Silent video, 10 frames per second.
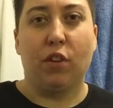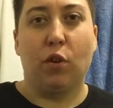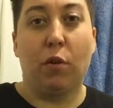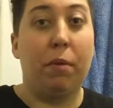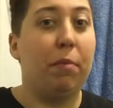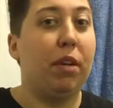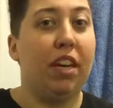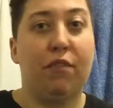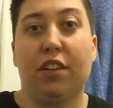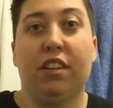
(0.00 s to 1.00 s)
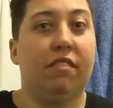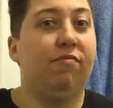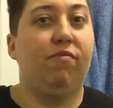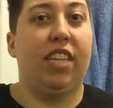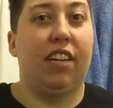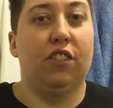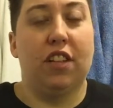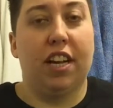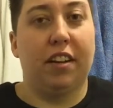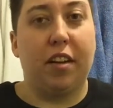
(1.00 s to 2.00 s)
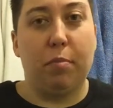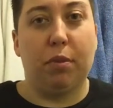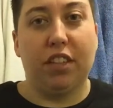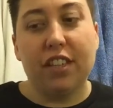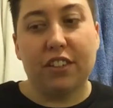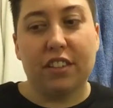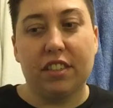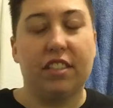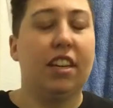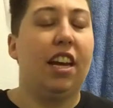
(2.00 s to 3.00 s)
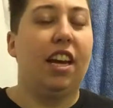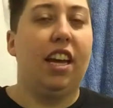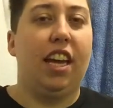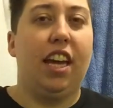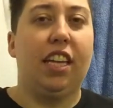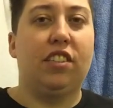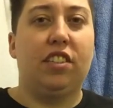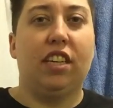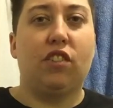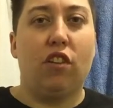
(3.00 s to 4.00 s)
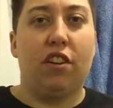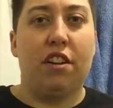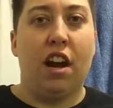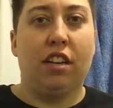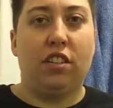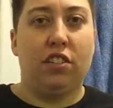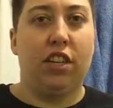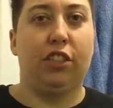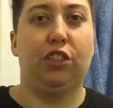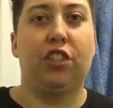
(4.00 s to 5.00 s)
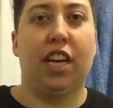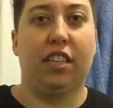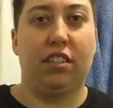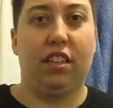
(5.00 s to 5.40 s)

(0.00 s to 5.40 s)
or maybe even down the line a couple of years, it's hard not to touch your chest.